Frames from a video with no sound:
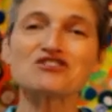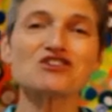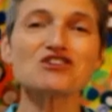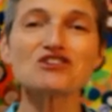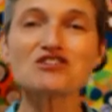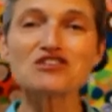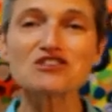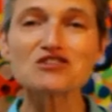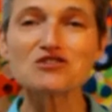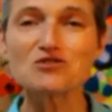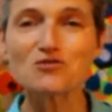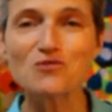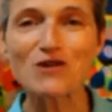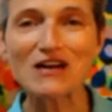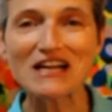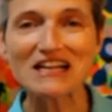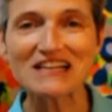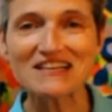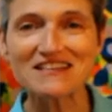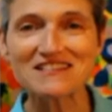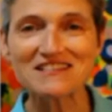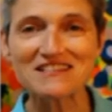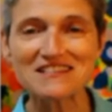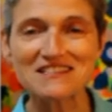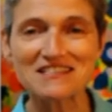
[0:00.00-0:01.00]
just as
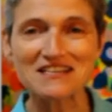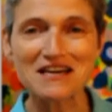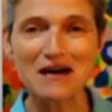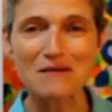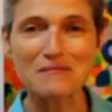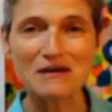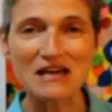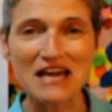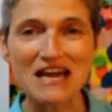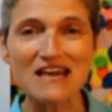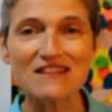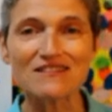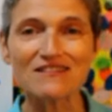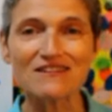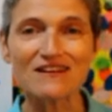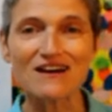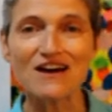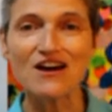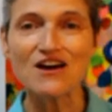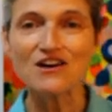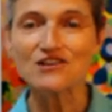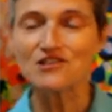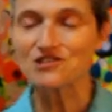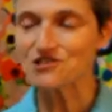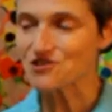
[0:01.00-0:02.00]
quickly as it's coming
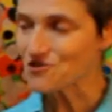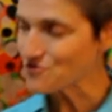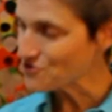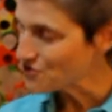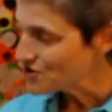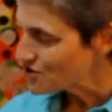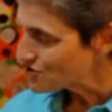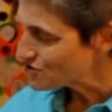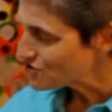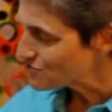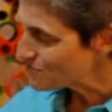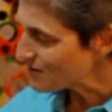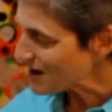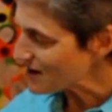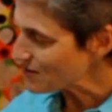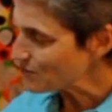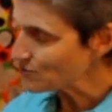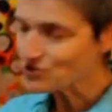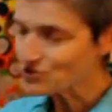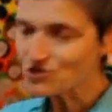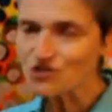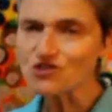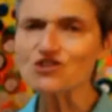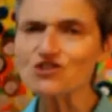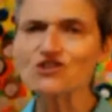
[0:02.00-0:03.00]
in. So you might
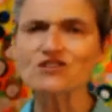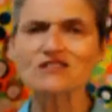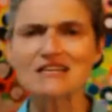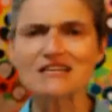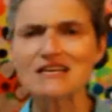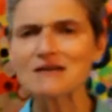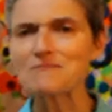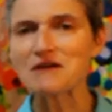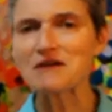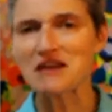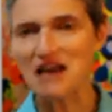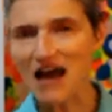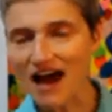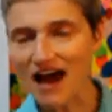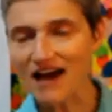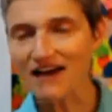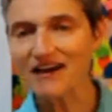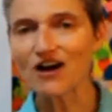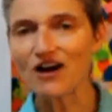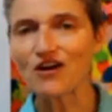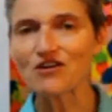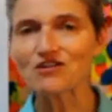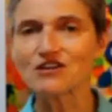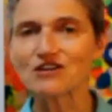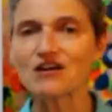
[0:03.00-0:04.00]
want to just keep an
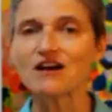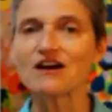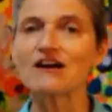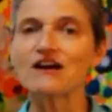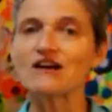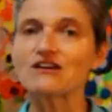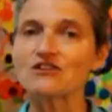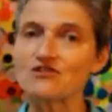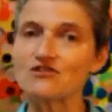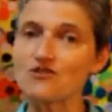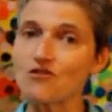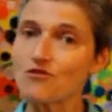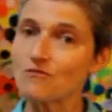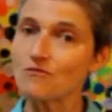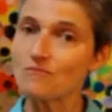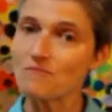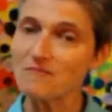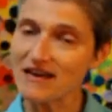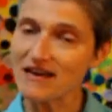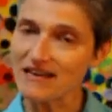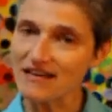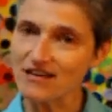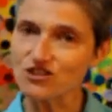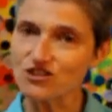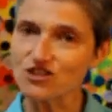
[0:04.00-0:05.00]
eye on, you know,
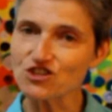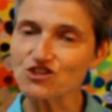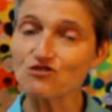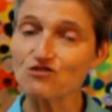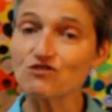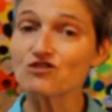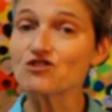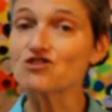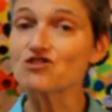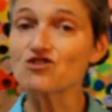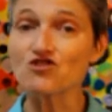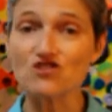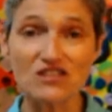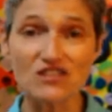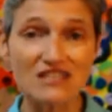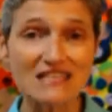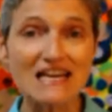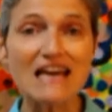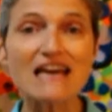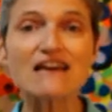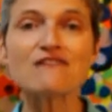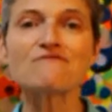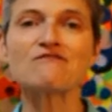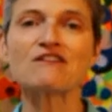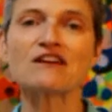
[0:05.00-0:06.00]
making sure that you're
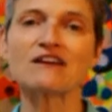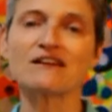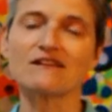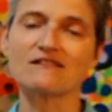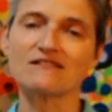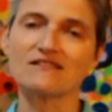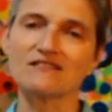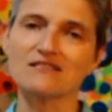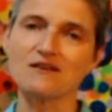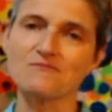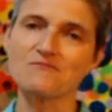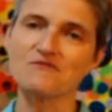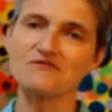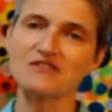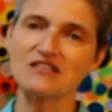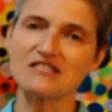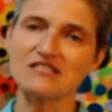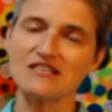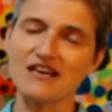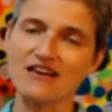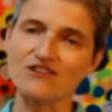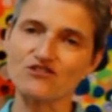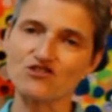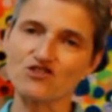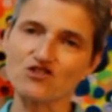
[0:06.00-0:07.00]
saving some of
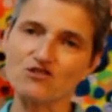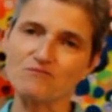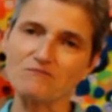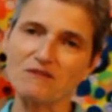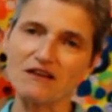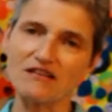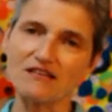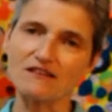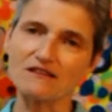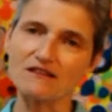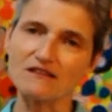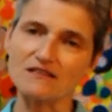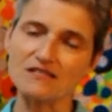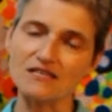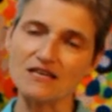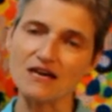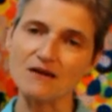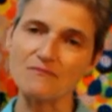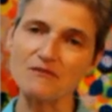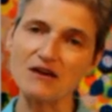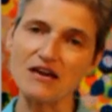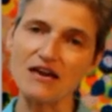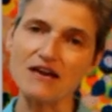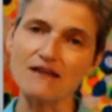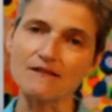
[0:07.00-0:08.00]
this extra money that's
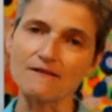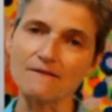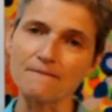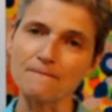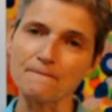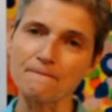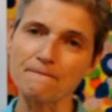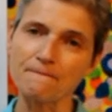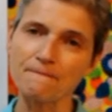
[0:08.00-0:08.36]
coming in.